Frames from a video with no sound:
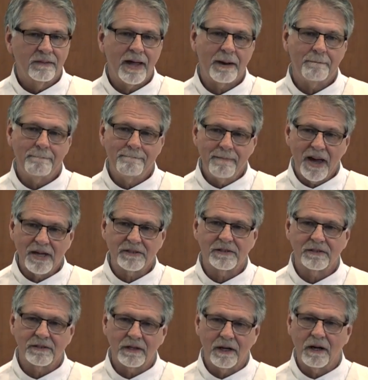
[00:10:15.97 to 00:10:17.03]
That
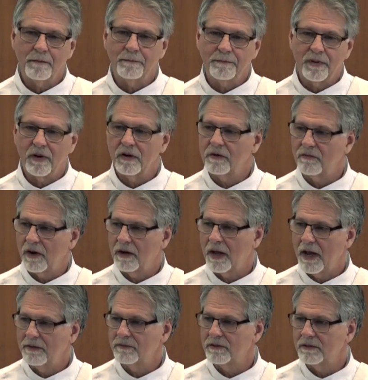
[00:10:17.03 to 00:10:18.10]
messed up part of our
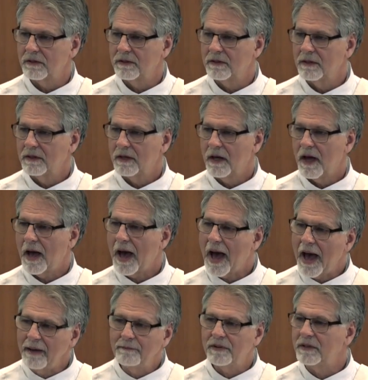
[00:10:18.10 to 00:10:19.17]
lives,
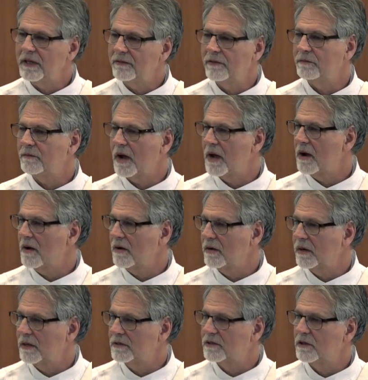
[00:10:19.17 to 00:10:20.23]
I believe in my
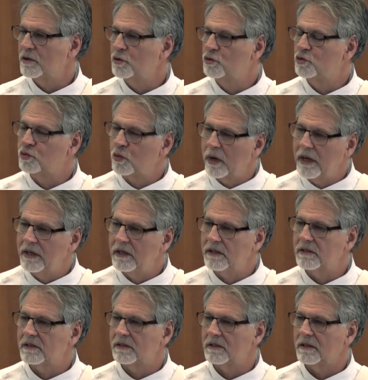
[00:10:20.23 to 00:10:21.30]
heart, is the
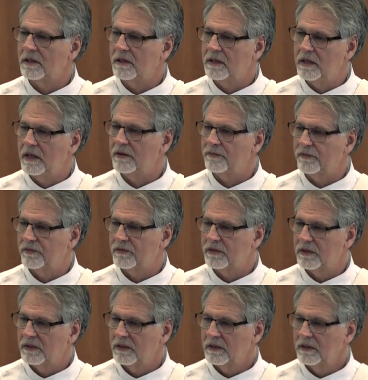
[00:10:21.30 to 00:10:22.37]
greatest
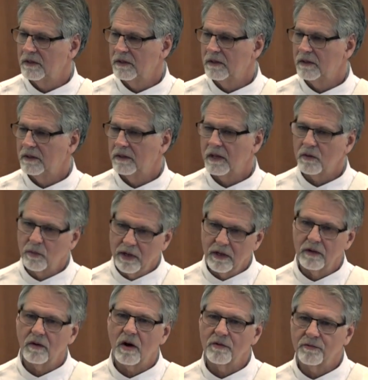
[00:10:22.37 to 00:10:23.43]
gift that we
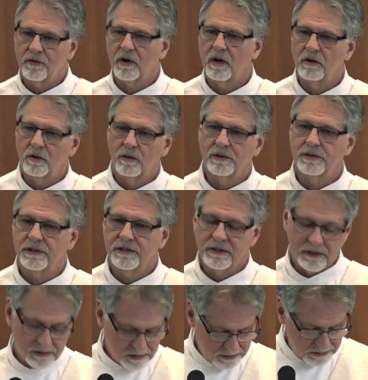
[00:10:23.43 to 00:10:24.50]
can offer our Lord
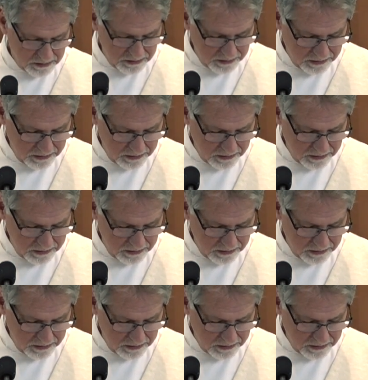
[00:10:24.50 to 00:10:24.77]
Jesus.